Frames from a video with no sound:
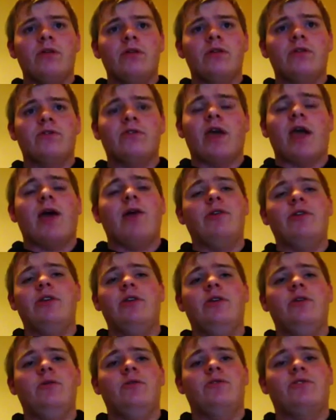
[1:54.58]
So how do
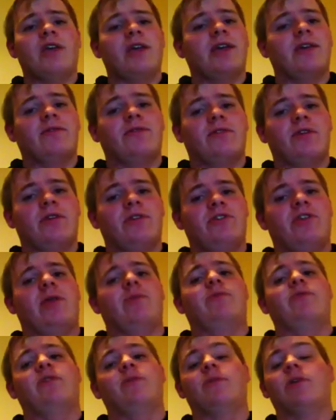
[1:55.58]
you check if certain
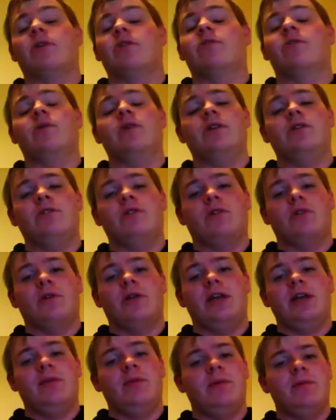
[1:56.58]
shapes are similar? So we're going to talk a
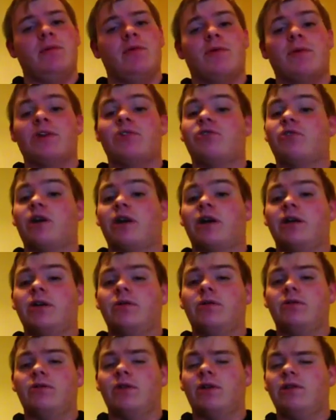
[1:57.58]
little bit more about
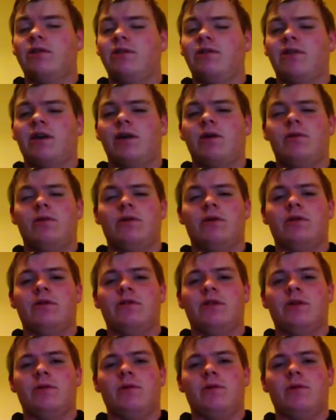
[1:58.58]
triangles in detail and see